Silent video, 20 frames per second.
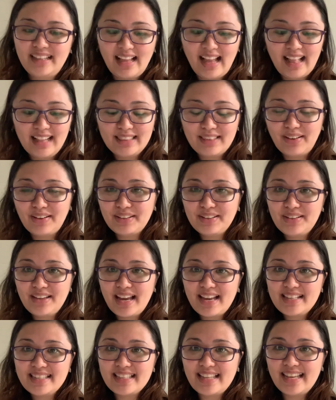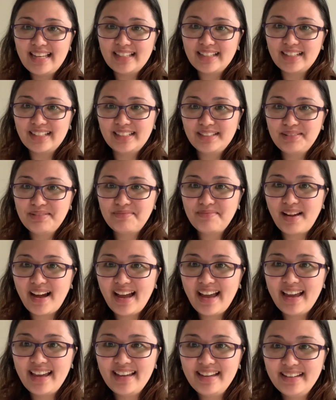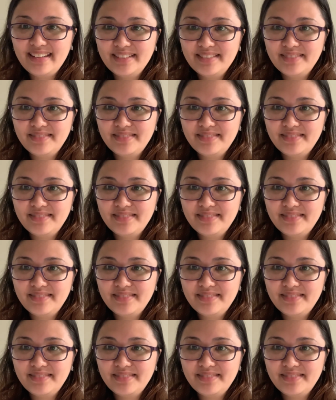I'll talk to you guys later. Bye!